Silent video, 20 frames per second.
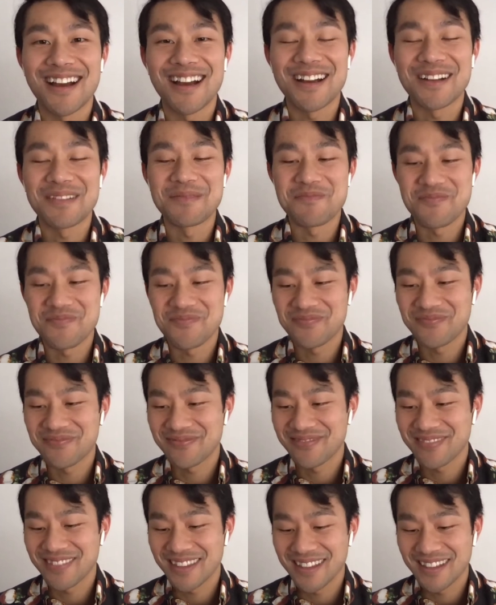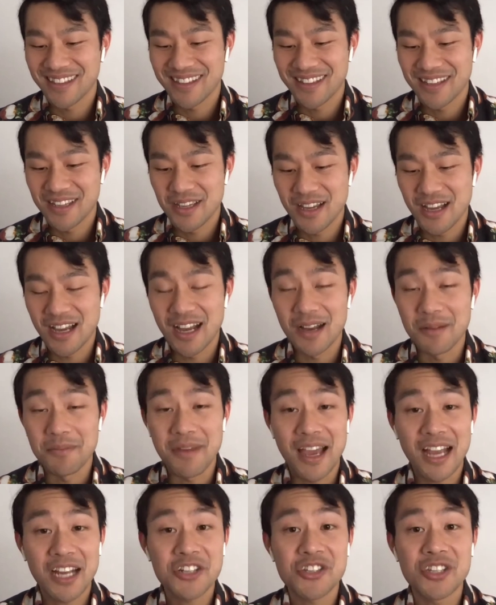I've
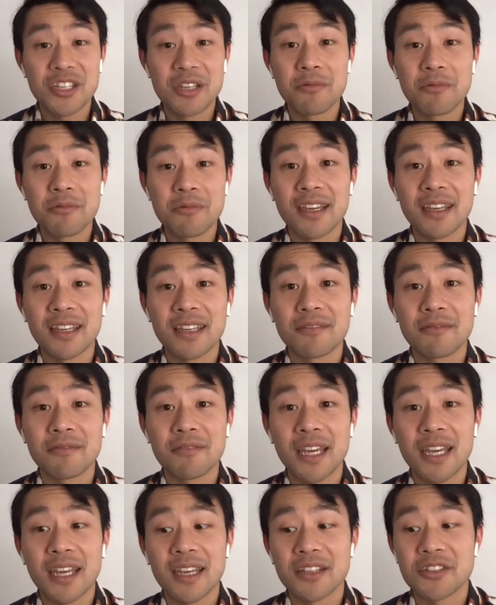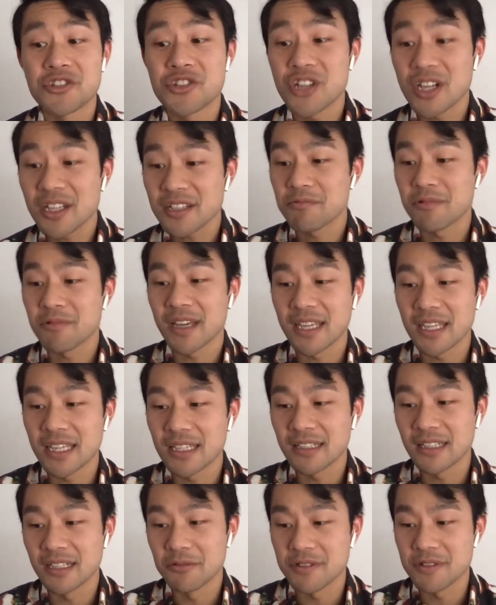been. Actually where
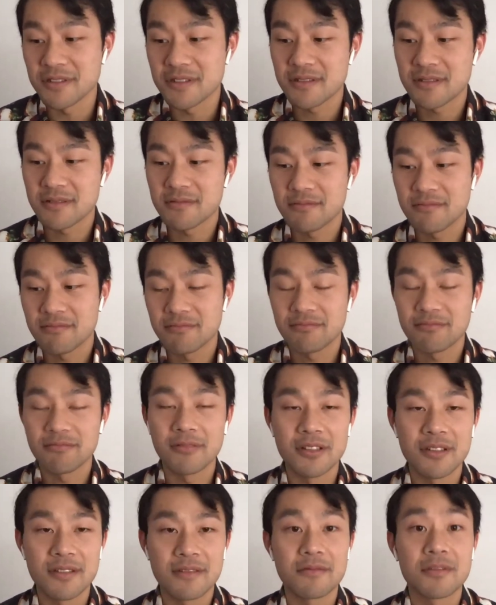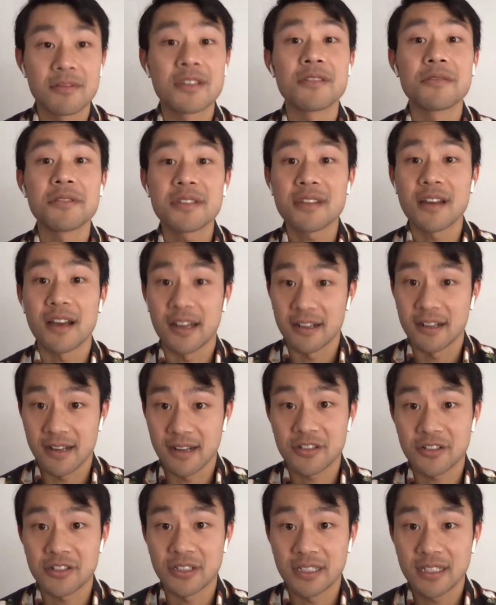Hitler was suicided,
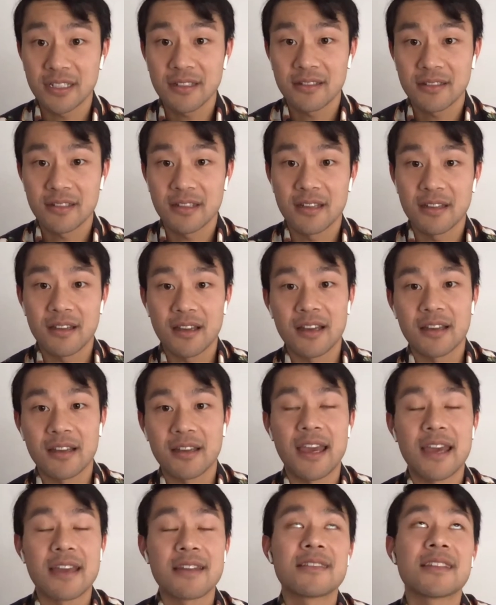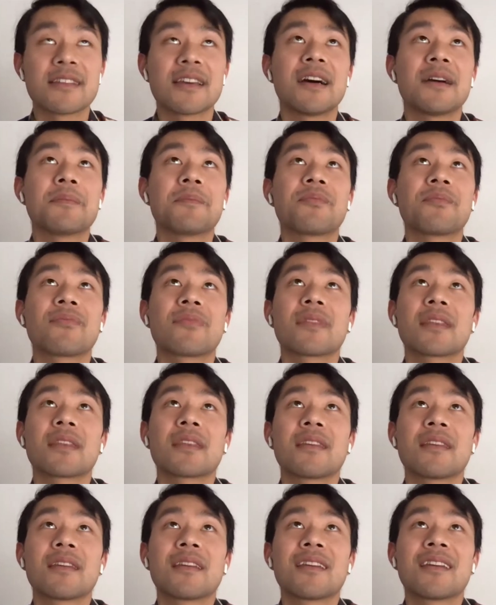actually. Yeah, and
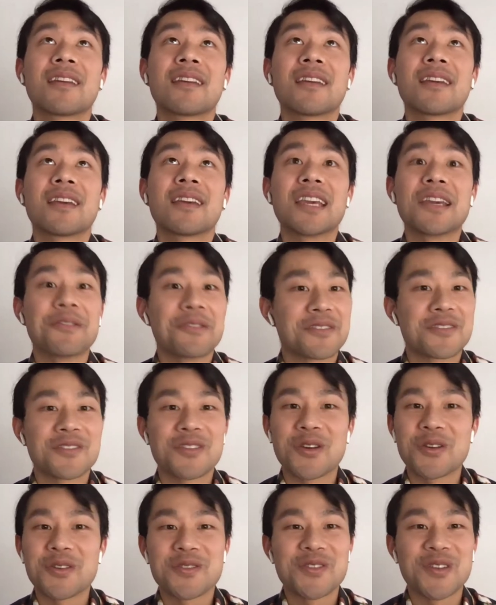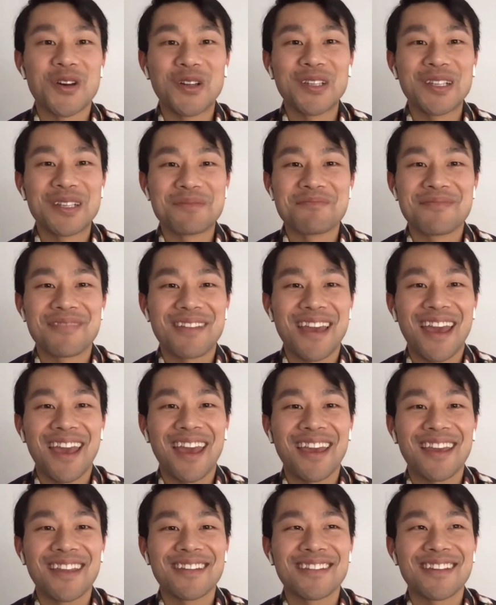it was so solemn,
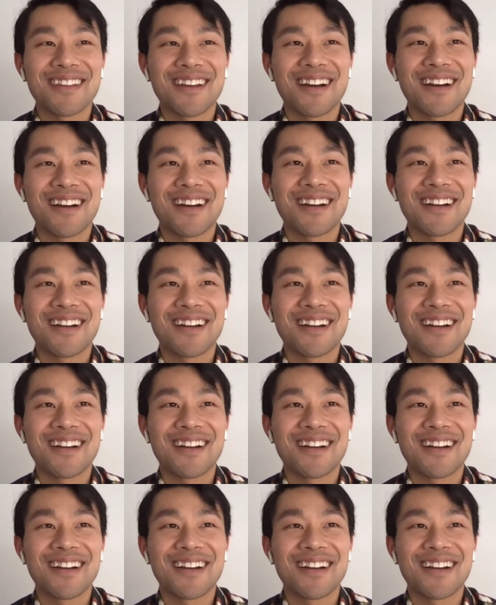and